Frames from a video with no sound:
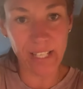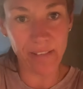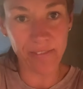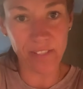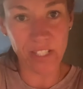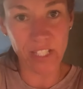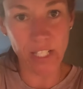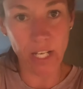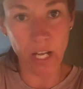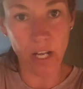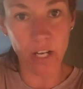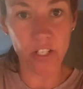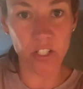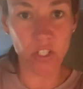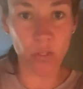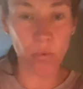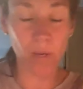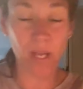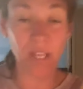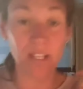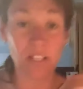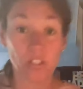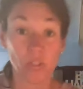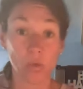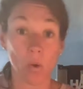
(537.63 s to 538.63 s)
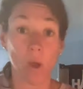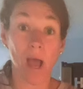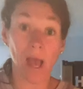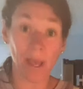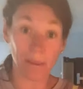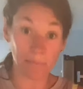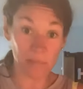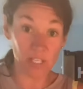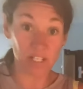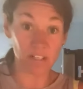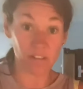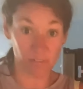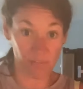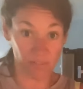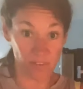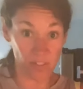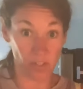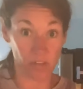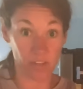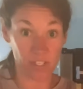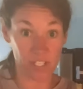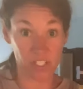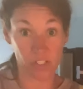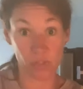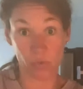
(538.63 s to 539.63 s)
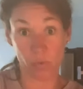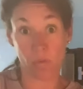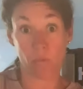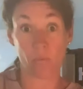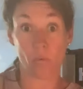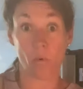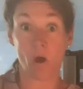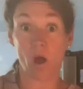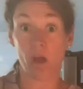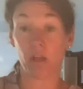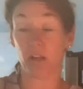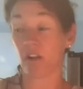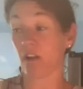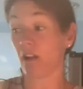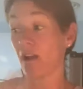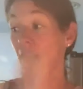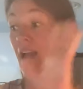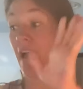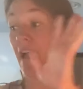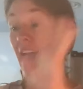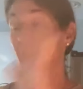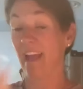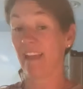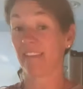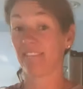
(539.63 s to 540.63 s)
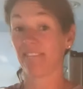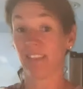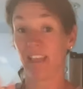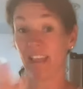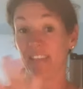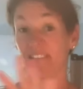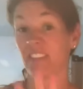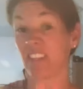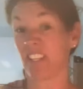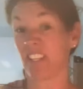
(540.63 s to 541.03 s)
have stuck to it. So I'm gonna fill this with water and let